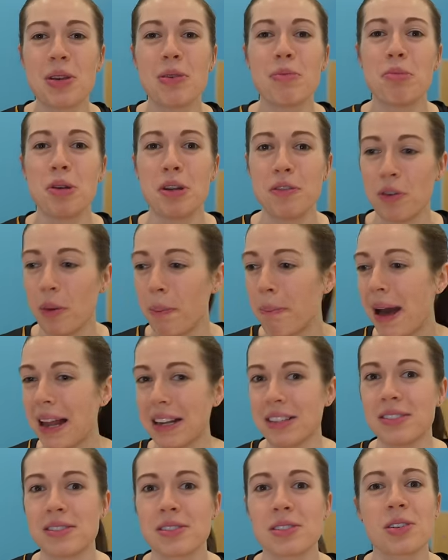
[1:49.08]
you improve your
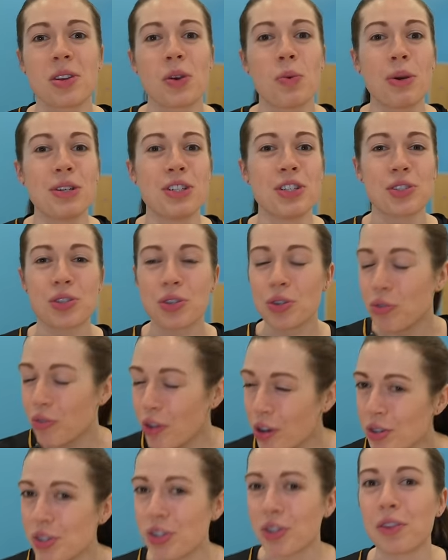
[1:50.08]
balance, which is
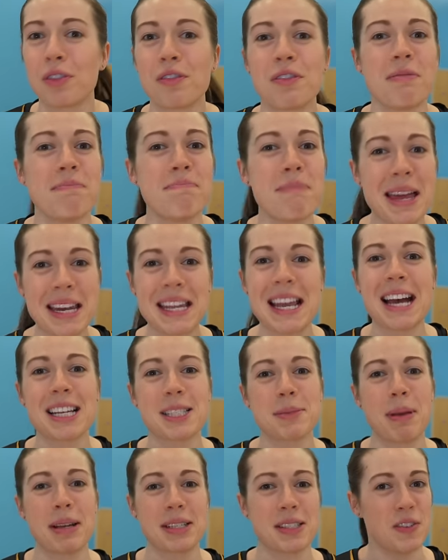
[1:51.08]
crucial for many
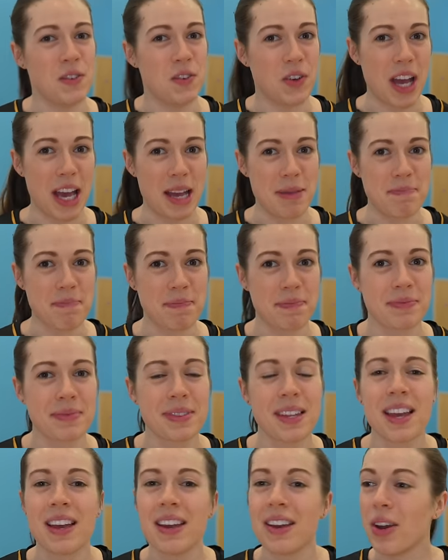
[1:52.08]
aspects of your game.
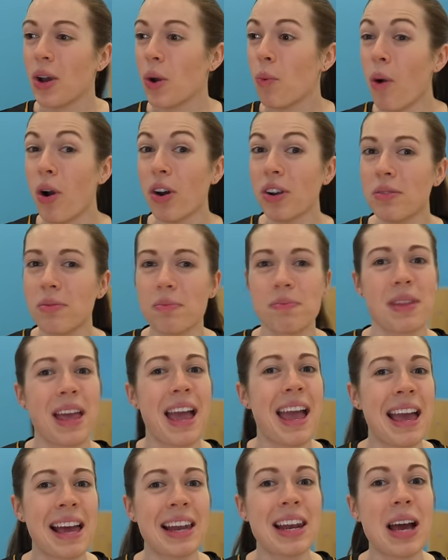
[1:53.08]
One,
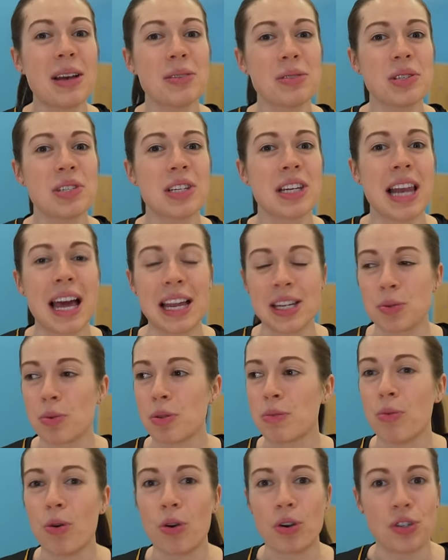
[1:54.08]
it allows you to land with more